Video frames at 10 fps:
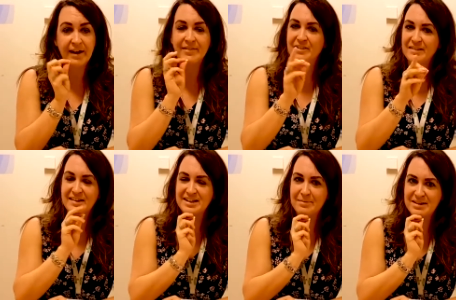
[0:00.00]
There is a
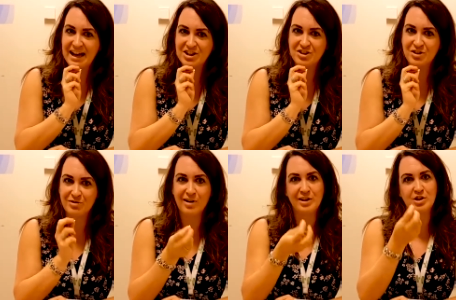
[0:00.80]
temptation to
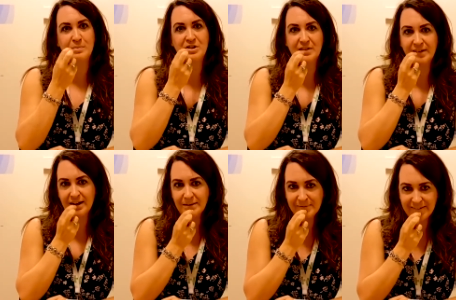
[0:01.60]
crunch, but just
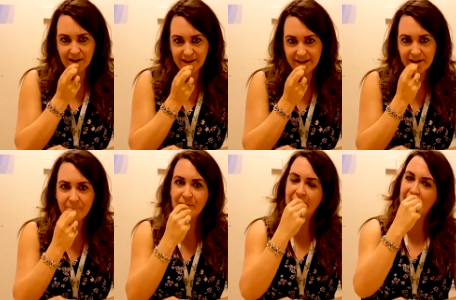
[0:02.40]
keep sucking